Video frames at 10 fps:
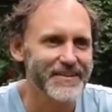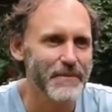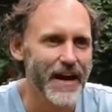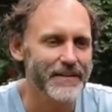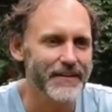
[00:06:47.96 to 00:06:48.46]

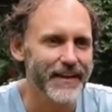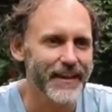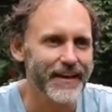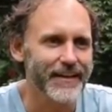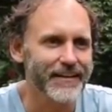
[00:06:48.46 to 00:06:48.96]
bad about
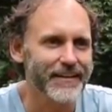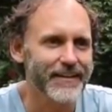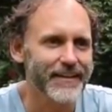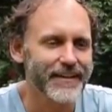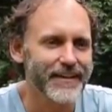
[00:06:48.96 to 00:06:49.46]
that.
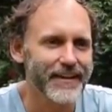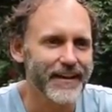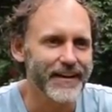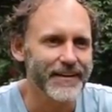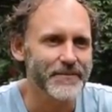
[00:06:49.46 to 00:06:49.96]
Mm.
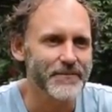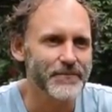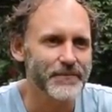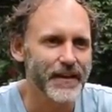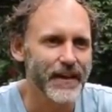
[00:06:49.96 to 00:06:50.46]
Um,
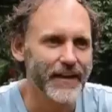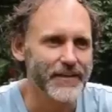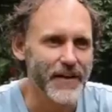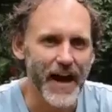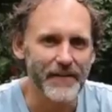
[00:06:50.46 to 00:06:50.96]

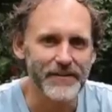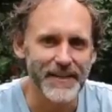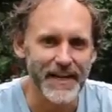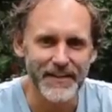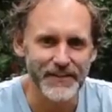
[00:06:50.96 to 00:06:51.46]
and after
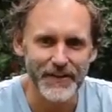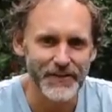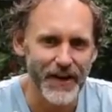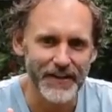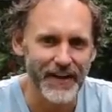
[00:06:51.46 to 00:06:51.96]
10 years, I
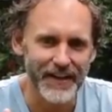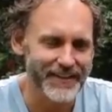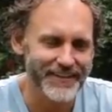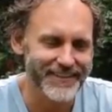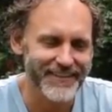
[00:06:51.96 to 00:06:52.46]
tried like
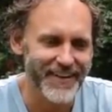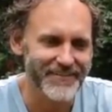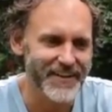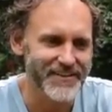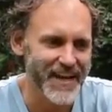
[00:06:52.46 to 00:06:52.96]
I
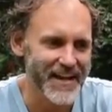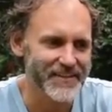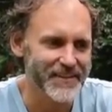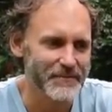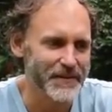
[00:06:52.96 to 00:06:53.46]
reached out
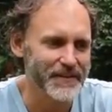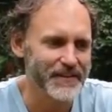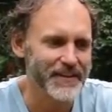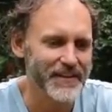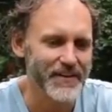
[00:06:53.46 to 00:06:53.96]
to them and
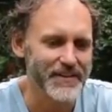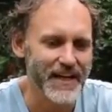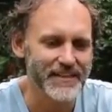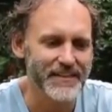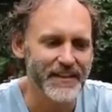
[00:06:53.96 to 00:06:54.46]

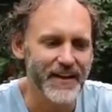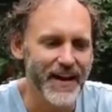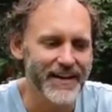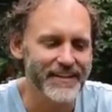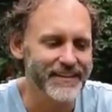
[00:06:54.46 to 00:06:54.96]
contacted the
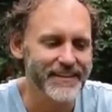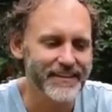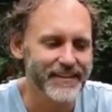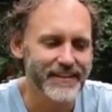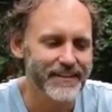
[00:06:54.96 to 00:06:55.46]
guy, and
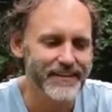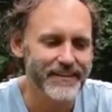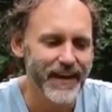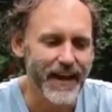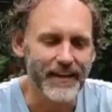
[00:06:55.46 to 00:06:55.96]

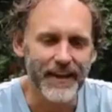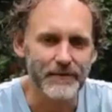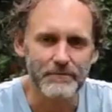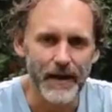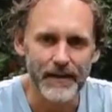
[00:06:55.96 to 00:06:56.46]
he
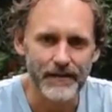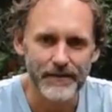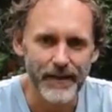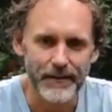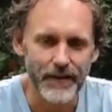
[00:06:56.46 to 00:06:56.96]
it meant
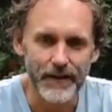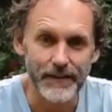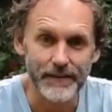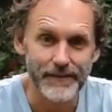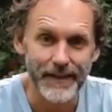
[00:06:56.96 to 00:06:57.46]
like very
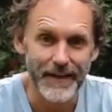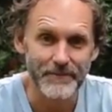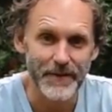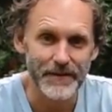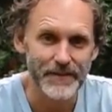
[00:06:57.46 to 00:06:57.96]
little to
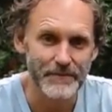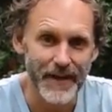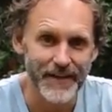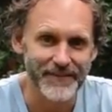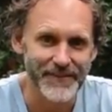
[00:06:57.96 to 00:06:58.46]
him, but to
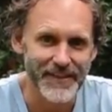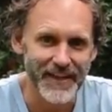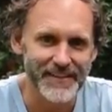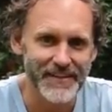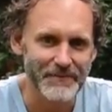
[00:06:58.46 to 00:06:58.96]
me it was
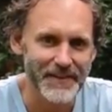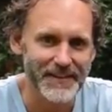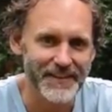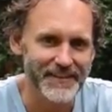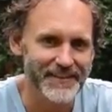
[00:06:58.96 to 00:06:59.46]
like something
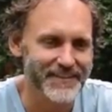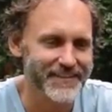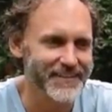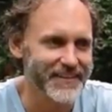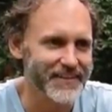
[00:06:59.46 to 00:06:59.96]
that
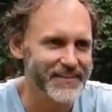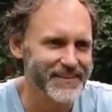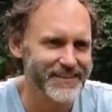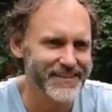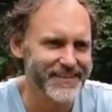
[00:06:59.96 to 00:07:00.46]
you know
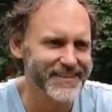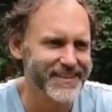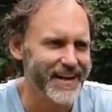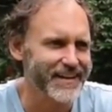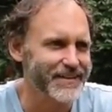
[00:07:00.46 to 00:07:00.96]
s-
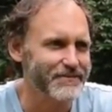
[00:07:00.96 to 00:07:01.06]
stuck in